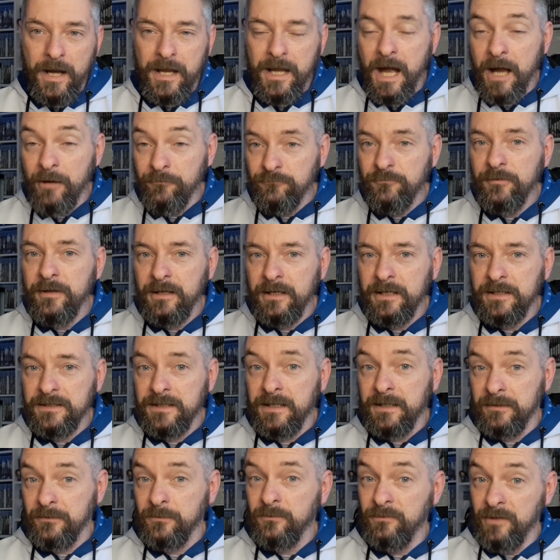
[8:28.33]
I really
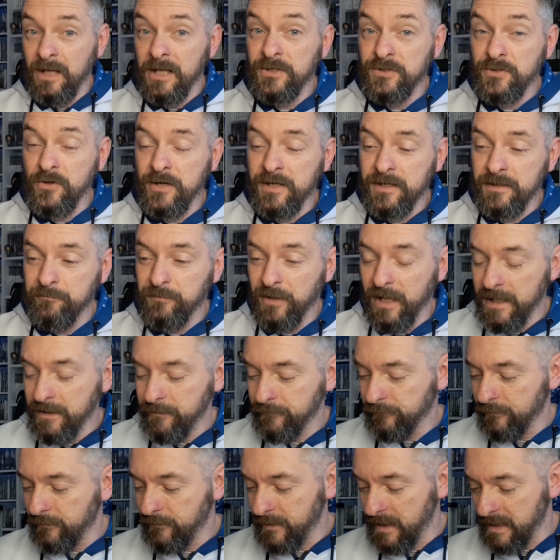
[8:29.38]
did enjoy playing
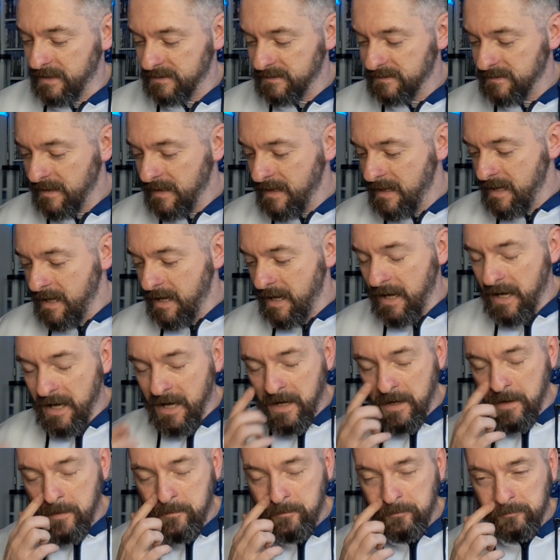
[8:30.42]
through this.
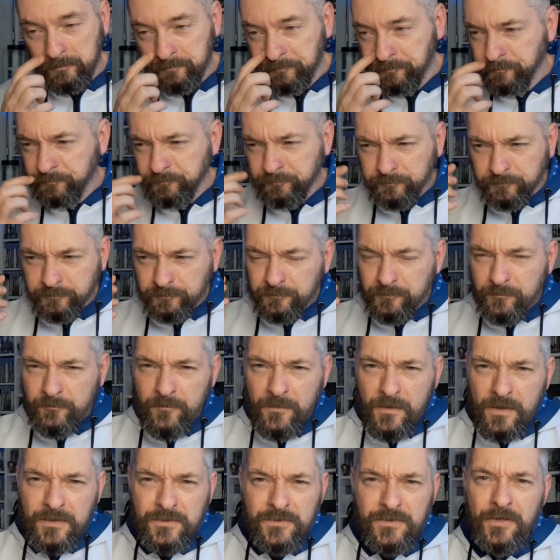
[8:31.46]

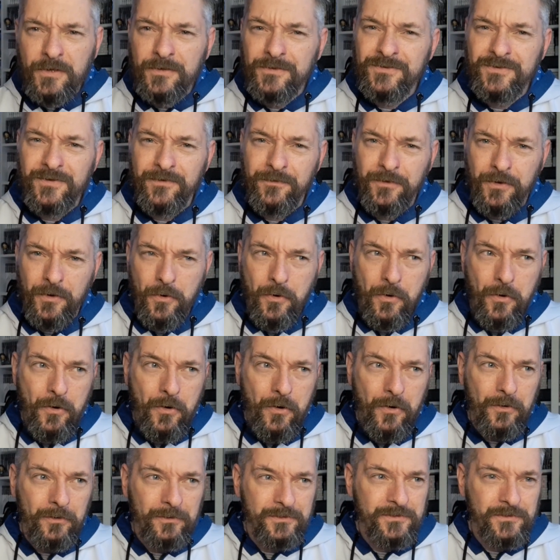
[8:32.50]
Tons of
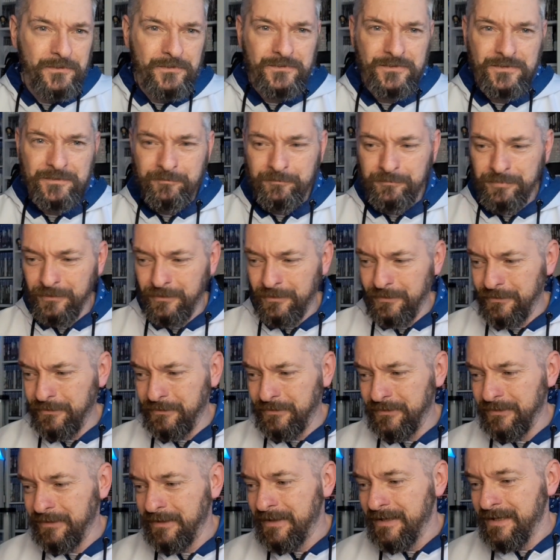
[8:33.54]
gore, tons of
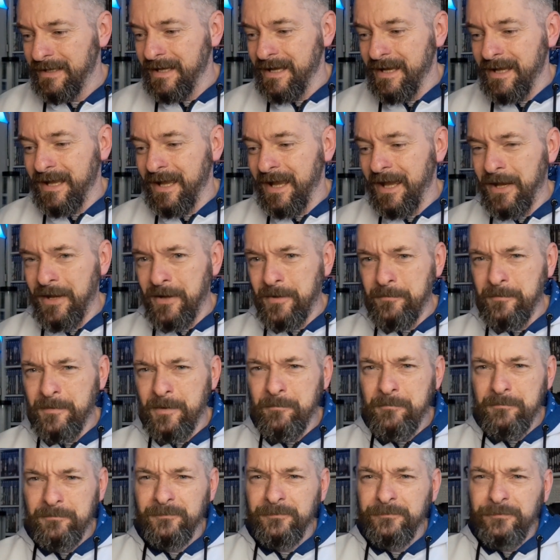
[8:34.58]
blood,
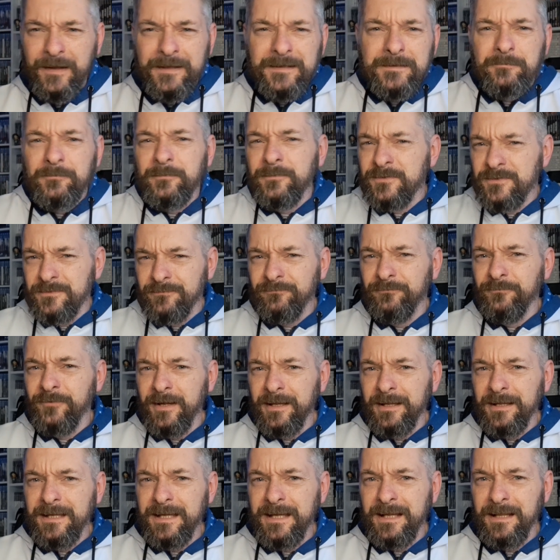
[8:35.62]
and
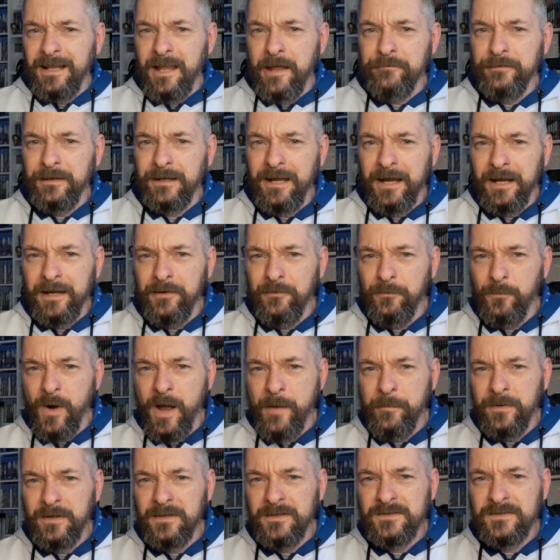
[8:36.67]
really clever kind of
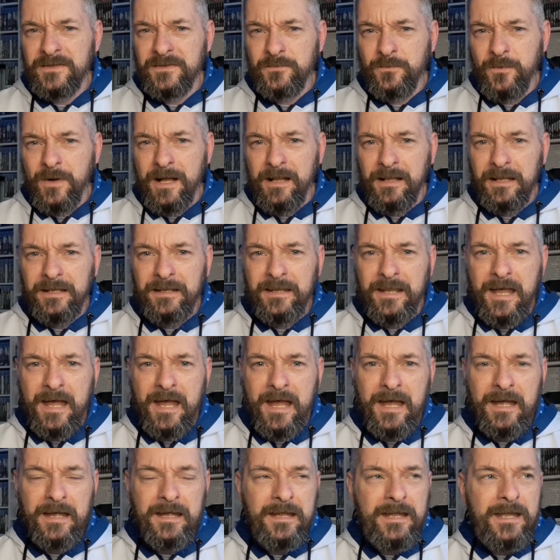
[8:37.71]
weapons as well in
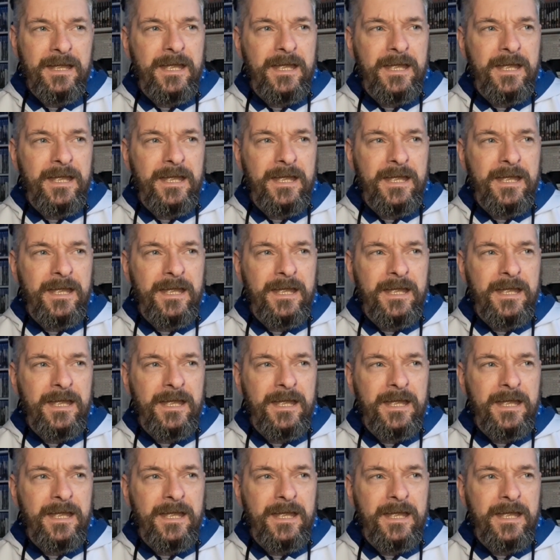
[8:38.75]
there.